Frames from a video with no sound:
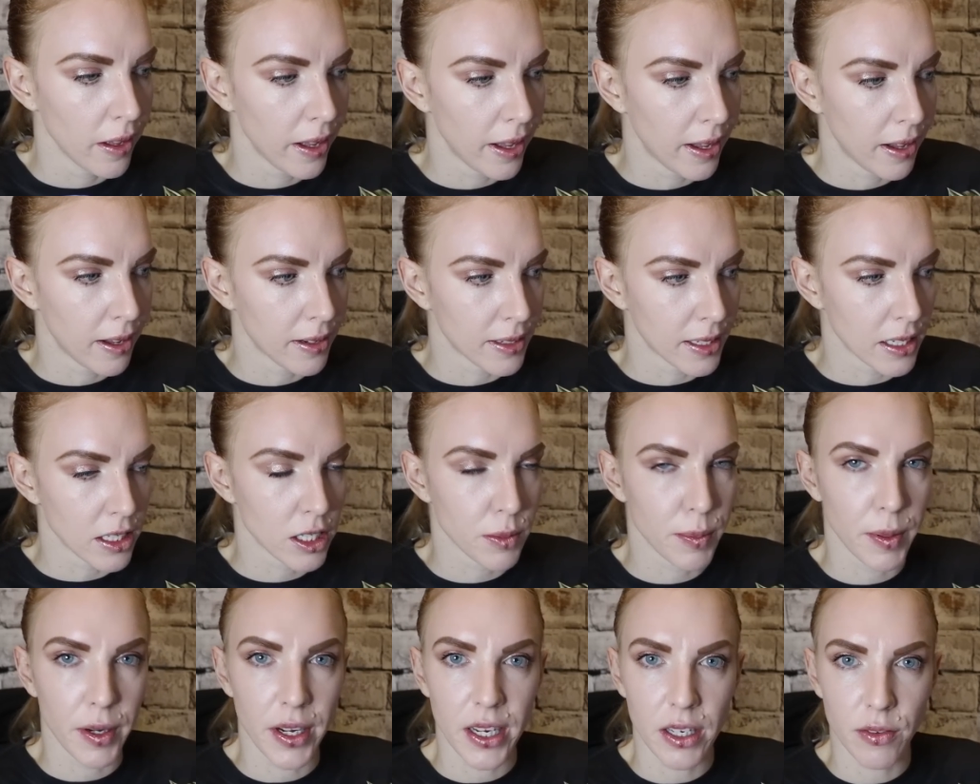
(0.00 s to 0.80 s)
And
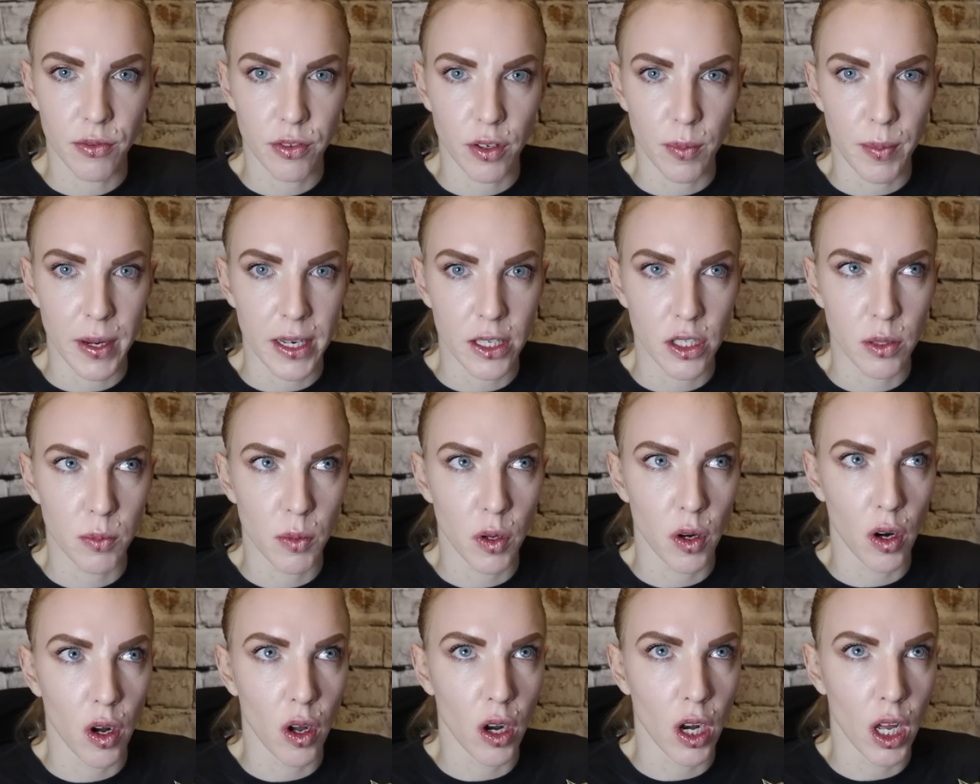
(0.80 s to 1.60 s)
that's about it for me.
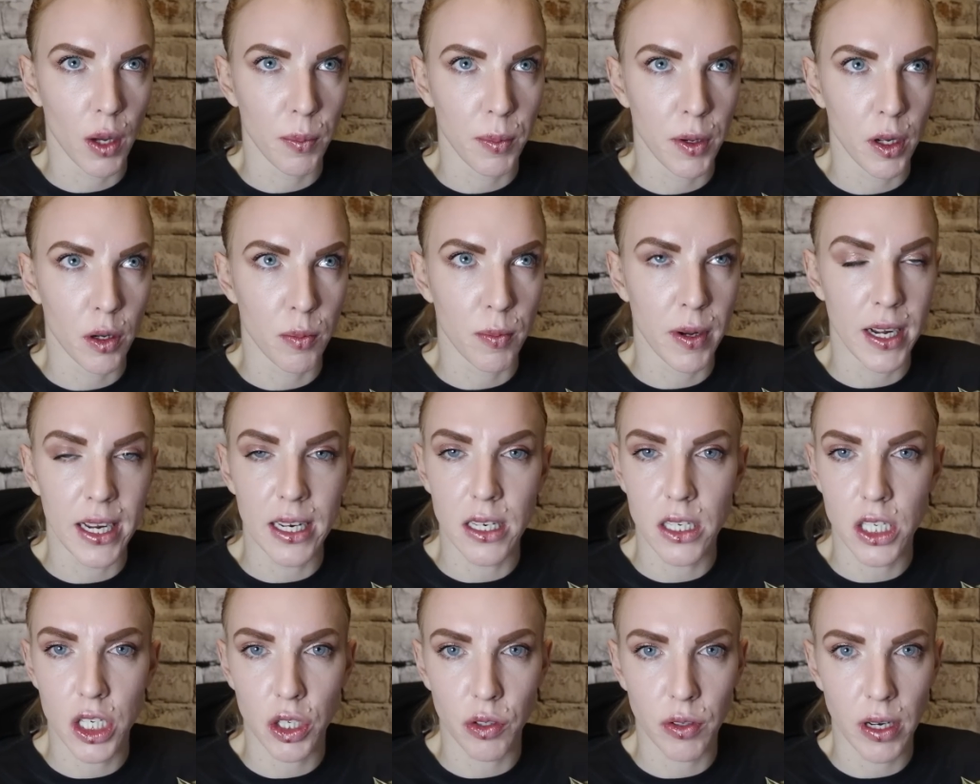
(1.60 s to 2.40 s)
Tomorrow I'll upload my
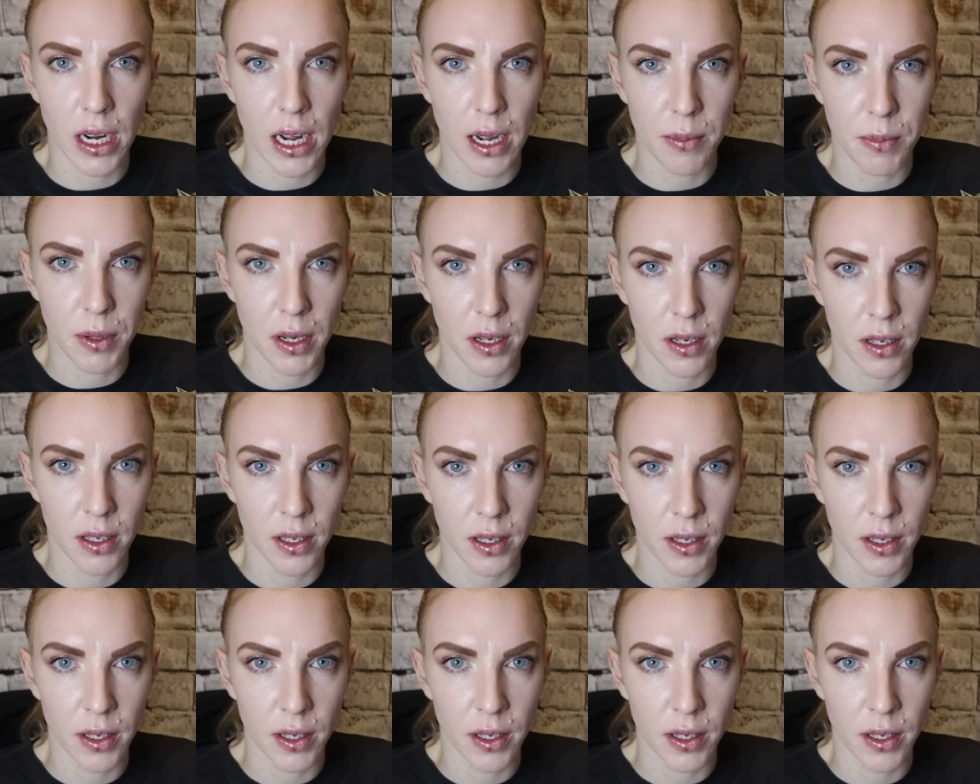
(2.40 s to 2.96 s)
Instagram,